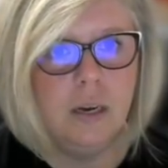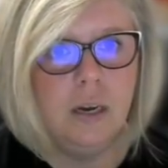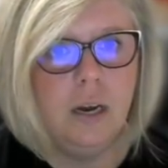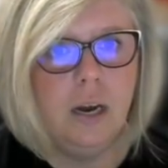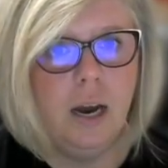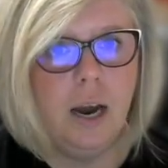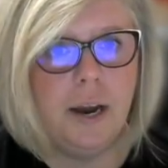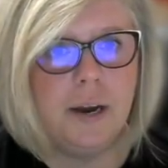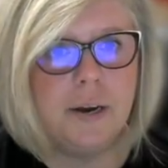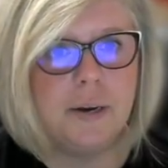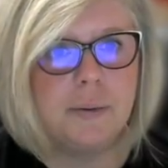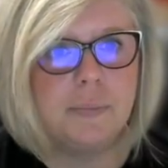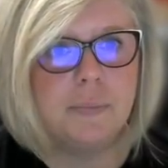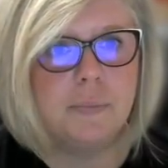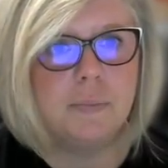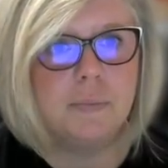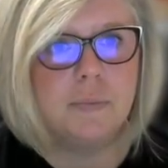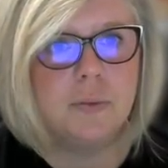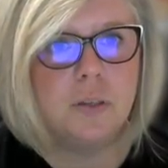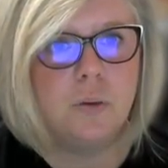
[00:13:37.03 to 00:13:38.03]

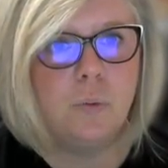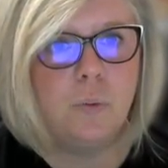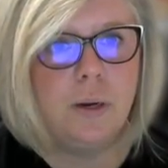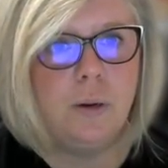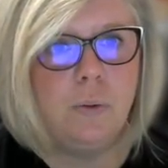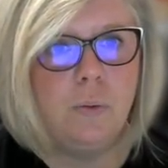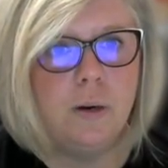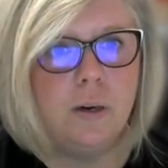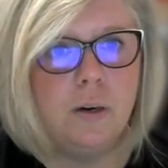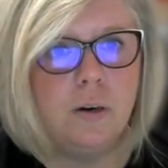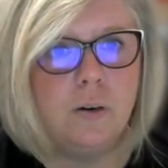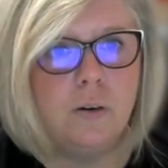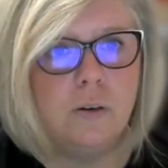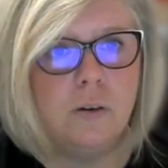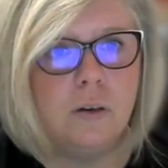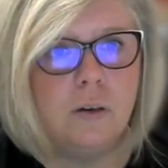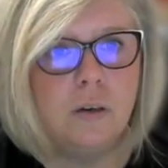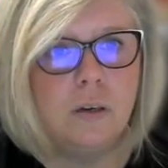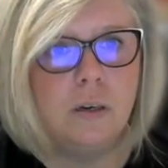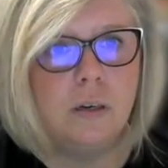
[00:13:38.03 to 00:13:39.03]
So we
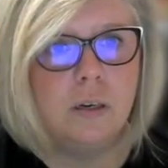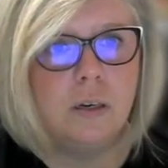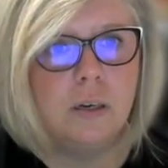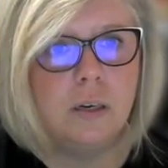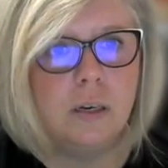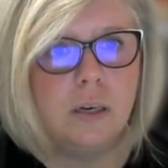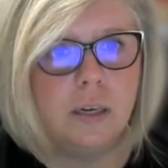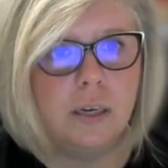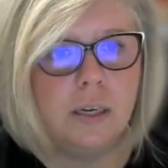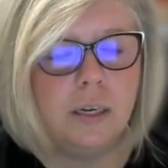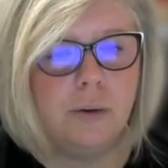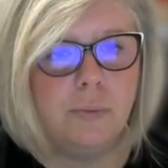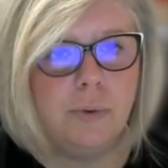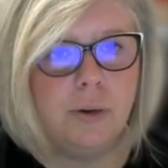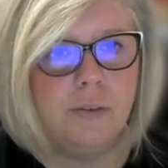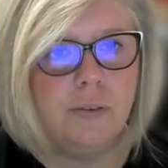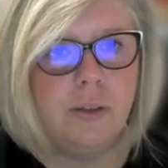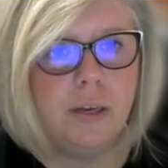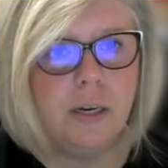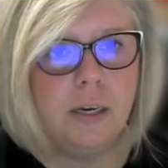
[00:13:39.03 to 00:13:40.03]
will get
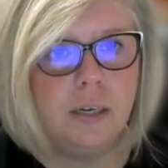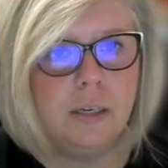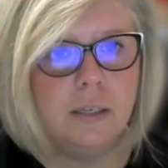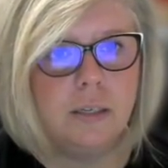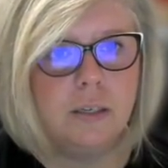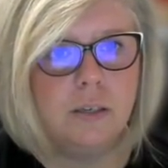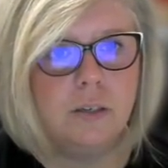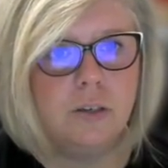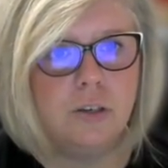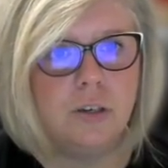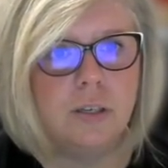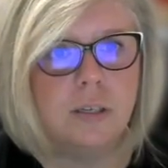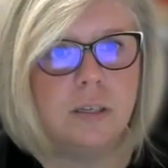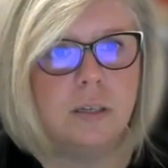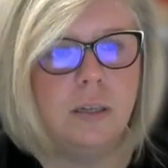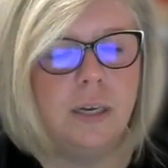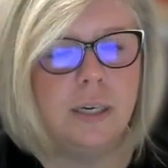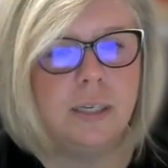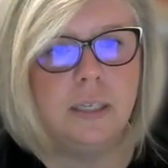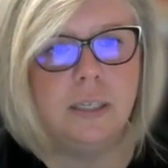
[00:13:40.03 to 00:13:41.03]
rid of that, just
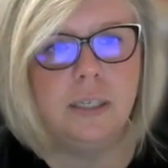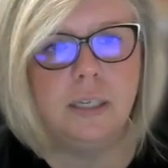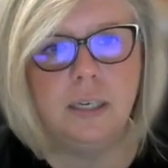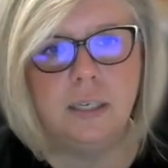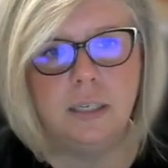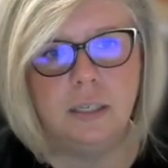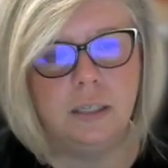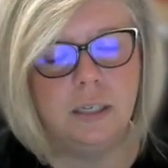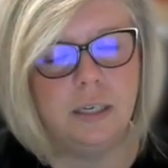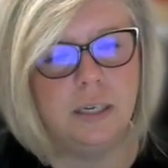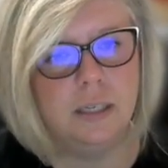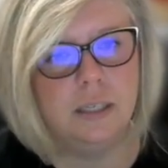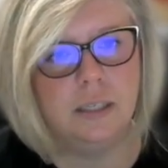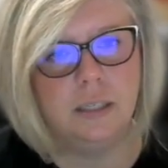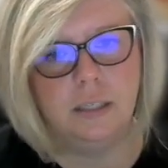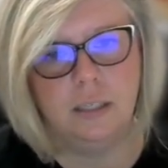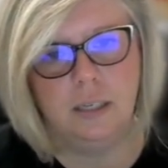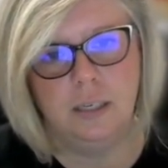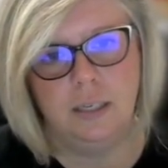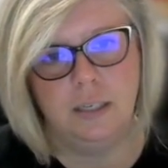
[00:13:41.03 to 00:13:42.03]
select it and delete
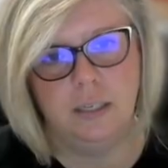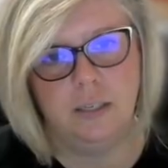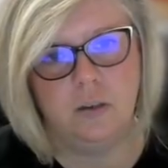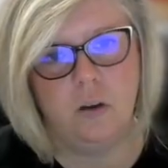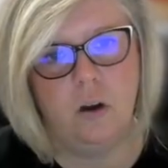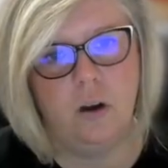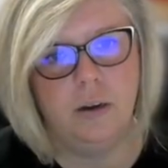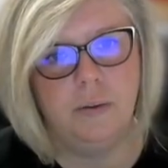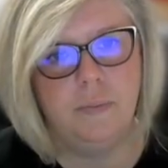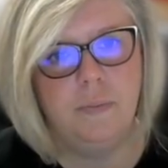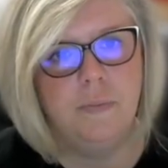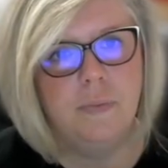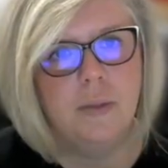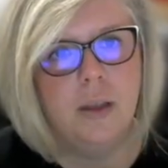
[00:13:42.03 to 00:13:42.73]
it, and it's gone.